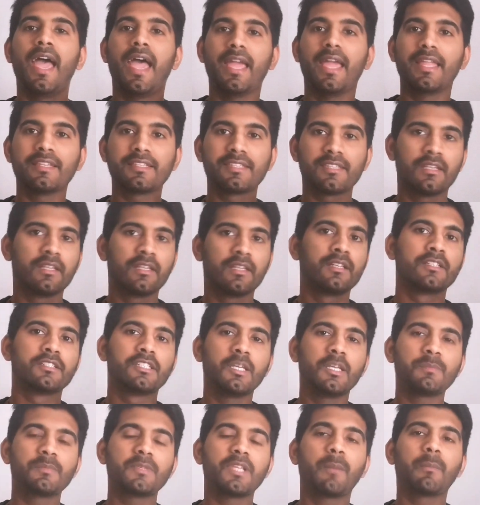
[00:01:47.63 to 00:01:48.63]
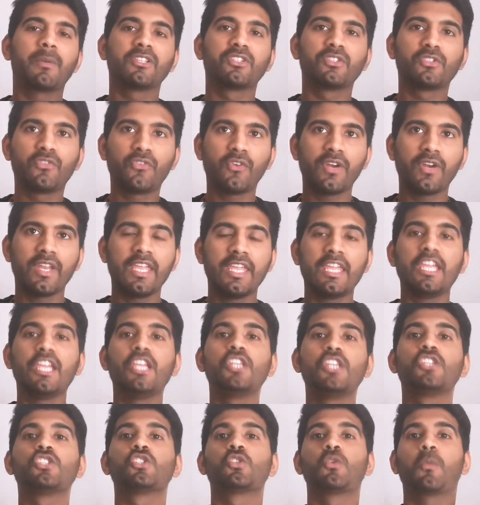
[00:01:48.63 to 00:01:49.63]
And tip number 3
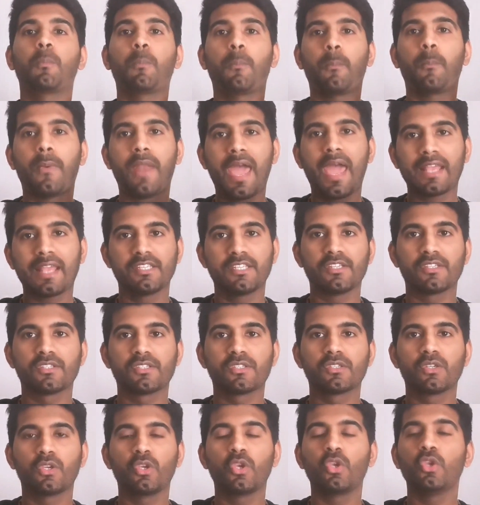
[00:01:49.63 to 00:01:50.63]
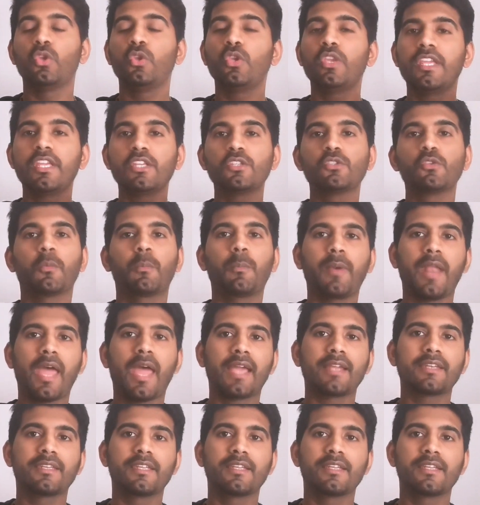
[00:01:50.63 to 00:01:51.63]
is to practice. You need to
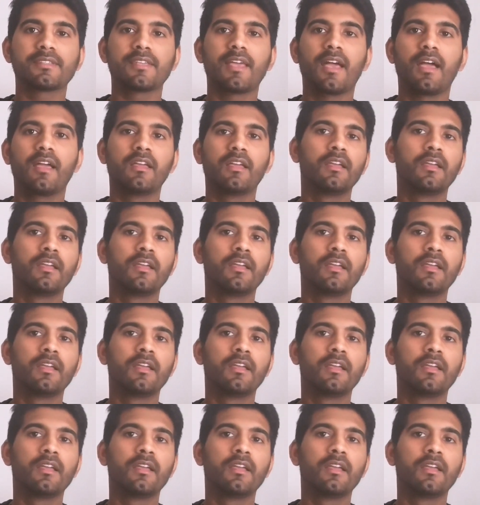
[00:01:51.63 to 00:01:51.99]
practice